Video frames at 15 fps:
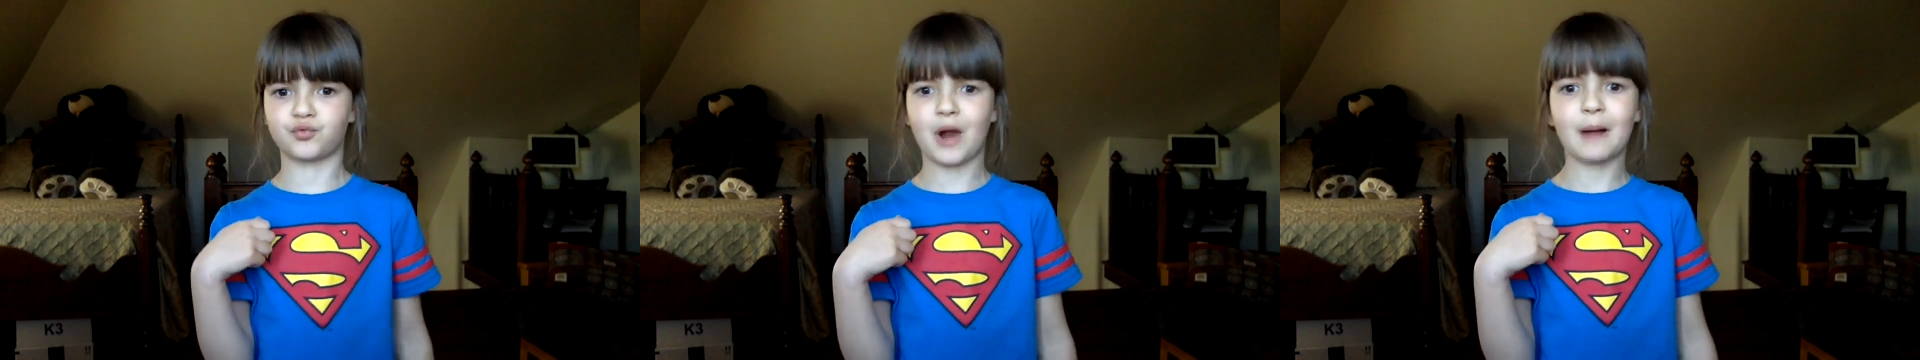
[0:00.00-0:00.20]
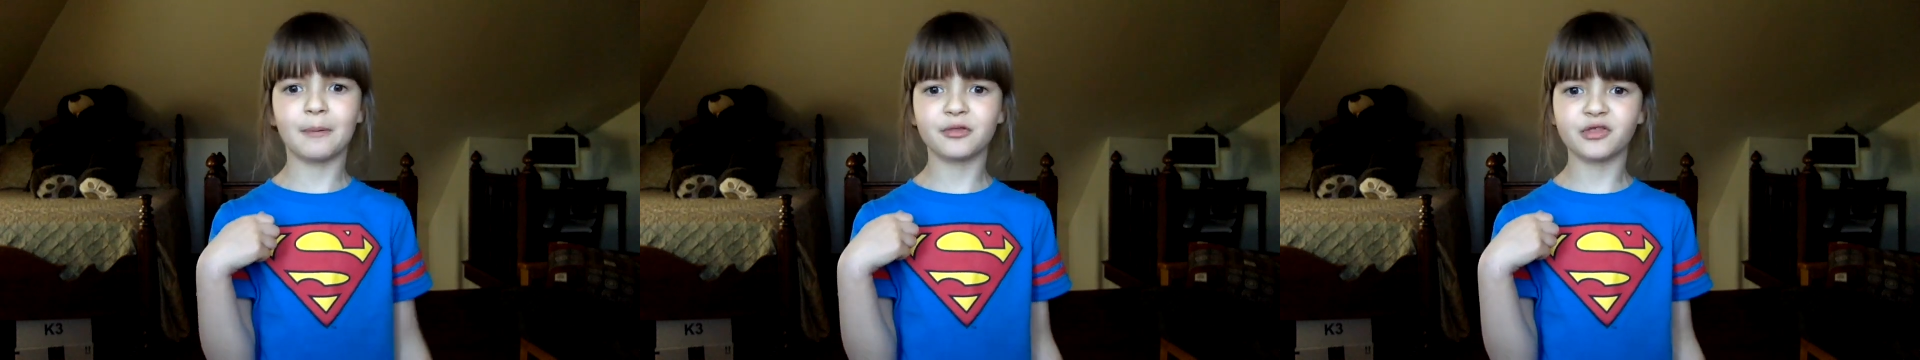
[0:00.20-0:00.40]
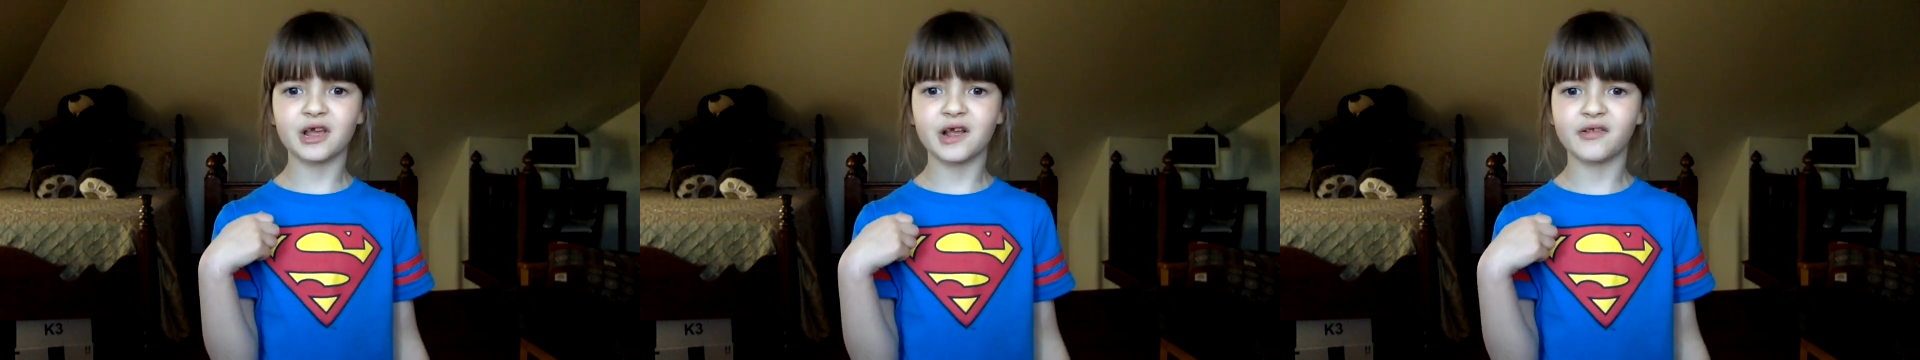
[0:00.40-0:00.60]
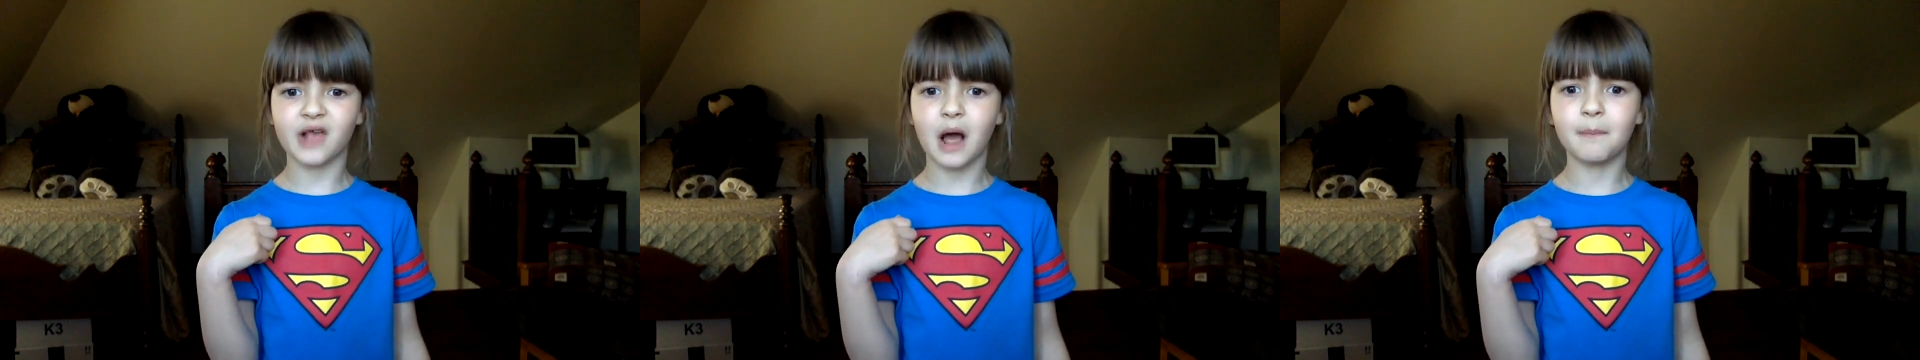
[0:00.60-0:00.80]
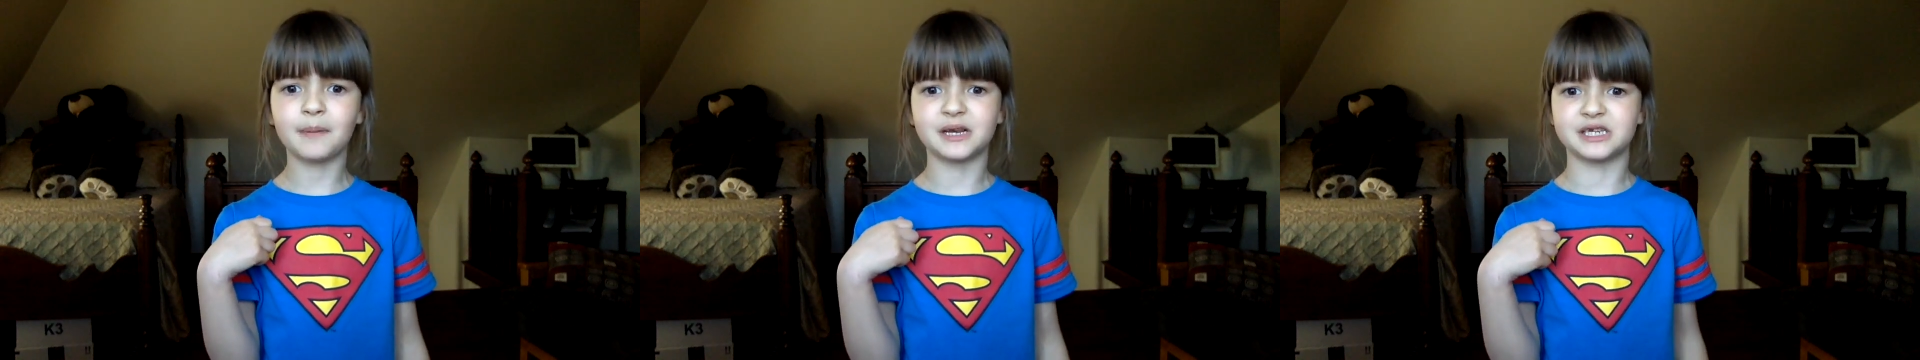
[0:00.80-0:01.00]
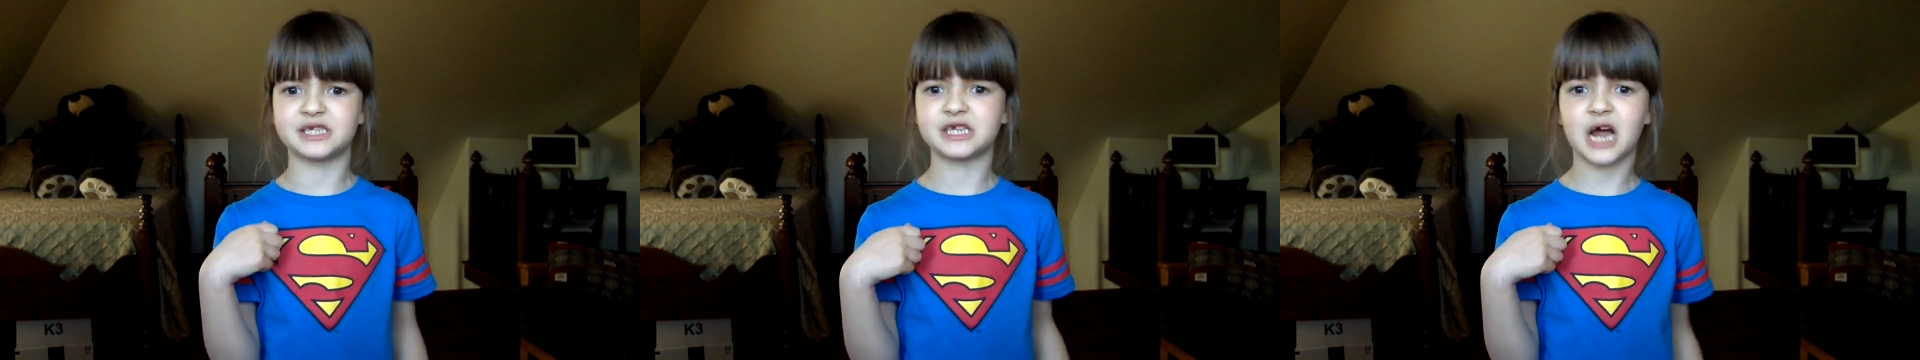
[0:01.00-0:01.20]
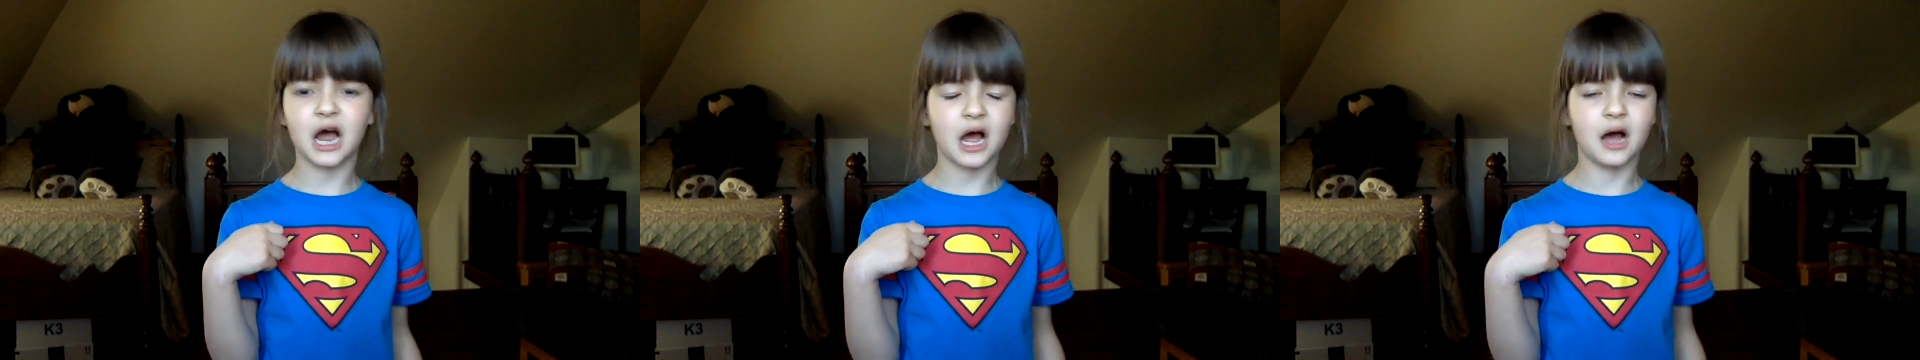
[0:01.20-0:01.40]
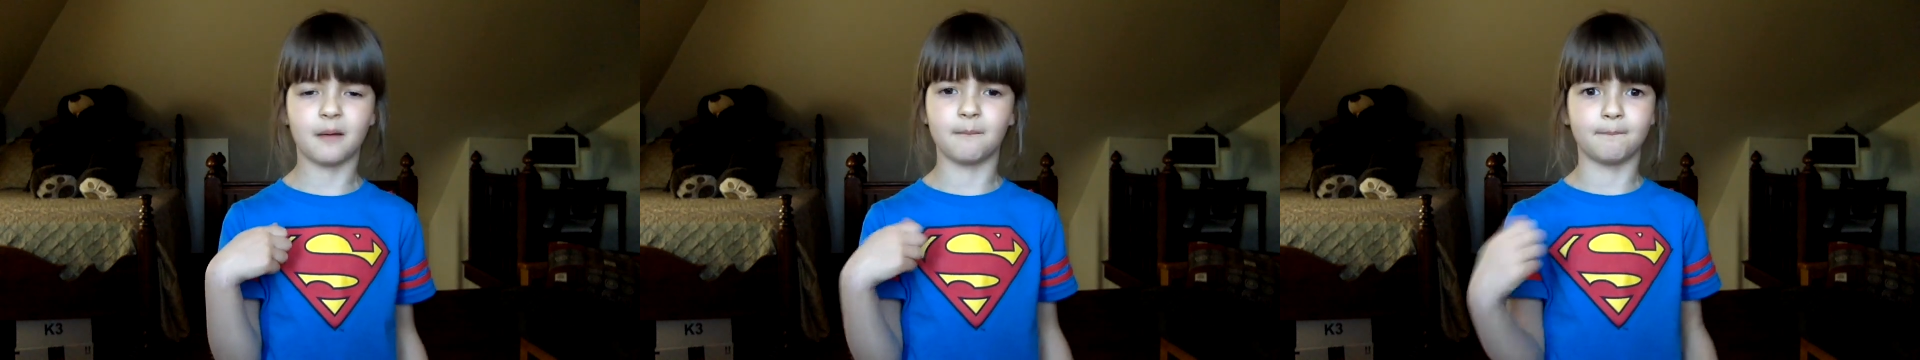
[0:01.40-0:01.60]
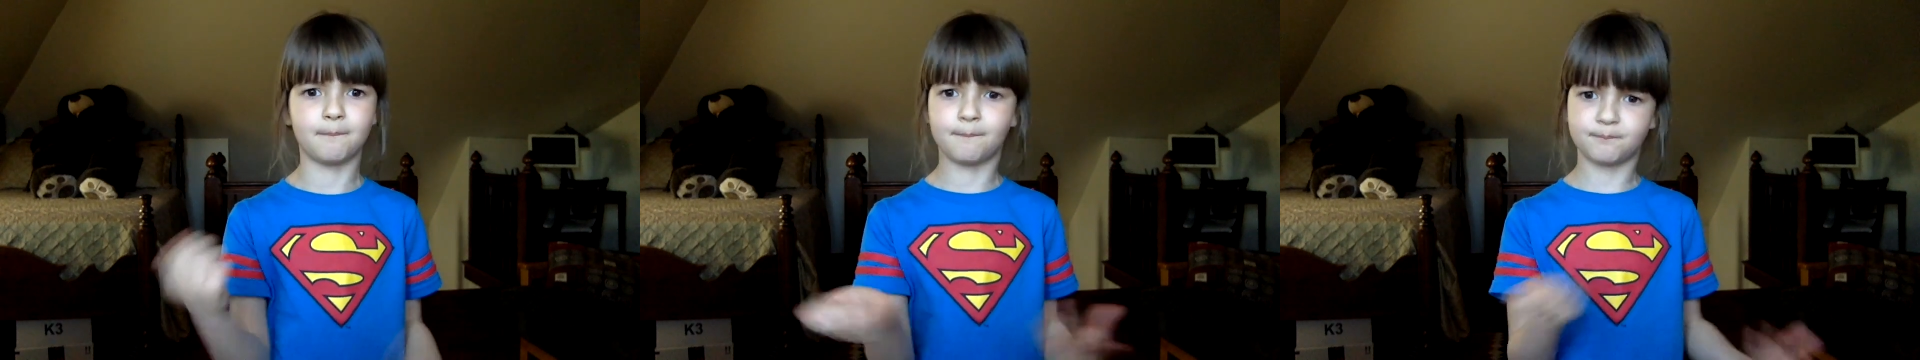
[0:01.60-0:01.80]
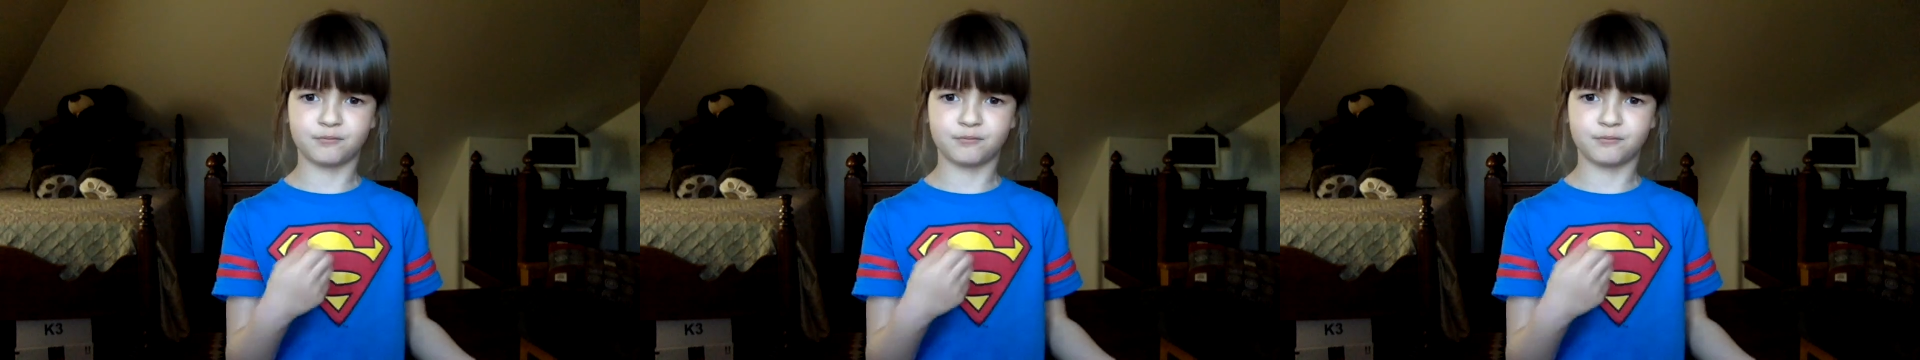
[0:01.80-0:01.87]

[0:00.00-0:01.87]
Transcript: wrapping things up and um,